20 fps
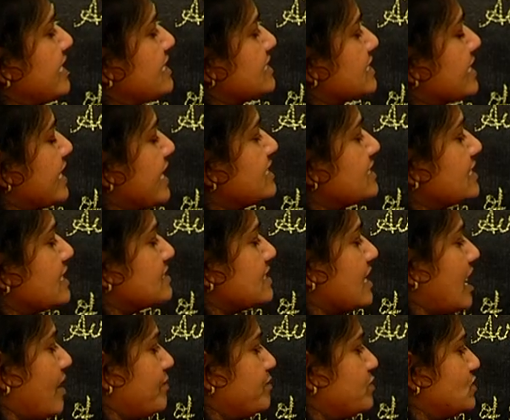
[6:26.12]
rises
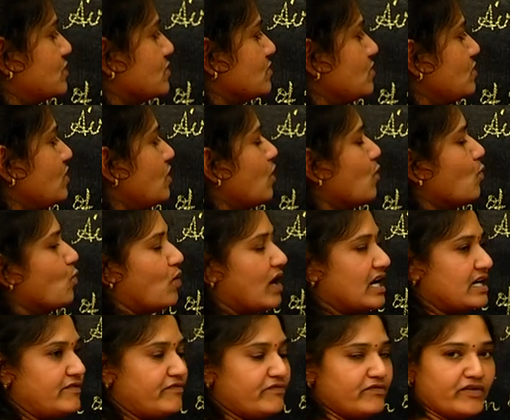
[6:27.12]
up to
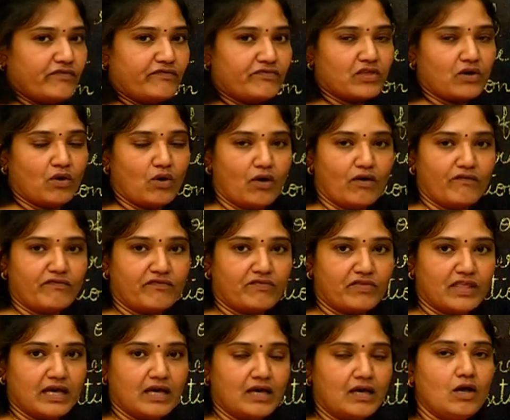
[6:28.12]
1/5 of
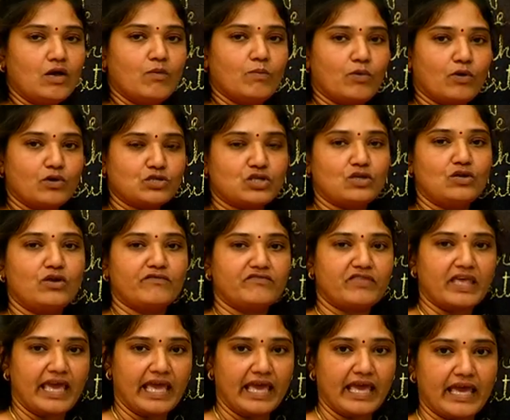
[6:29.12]
the portion of
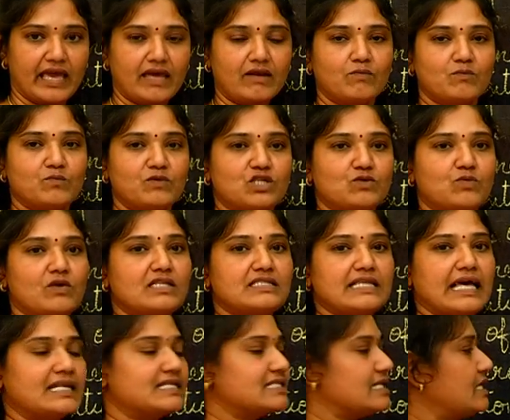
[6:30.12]
the air which was
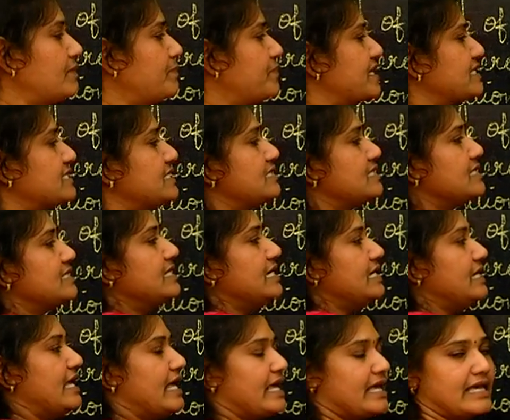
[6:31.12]
already present in the
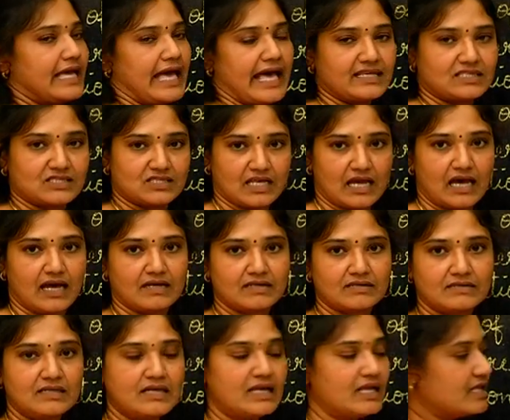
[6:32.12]
gas jar.
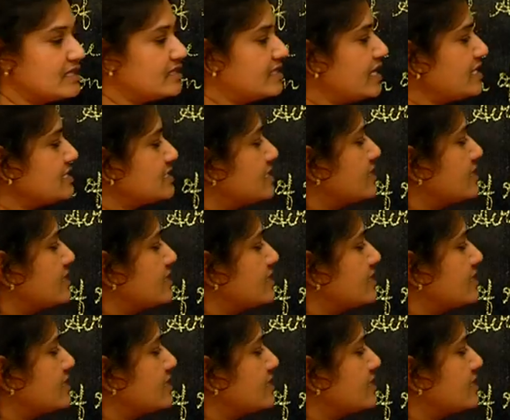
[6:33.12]
These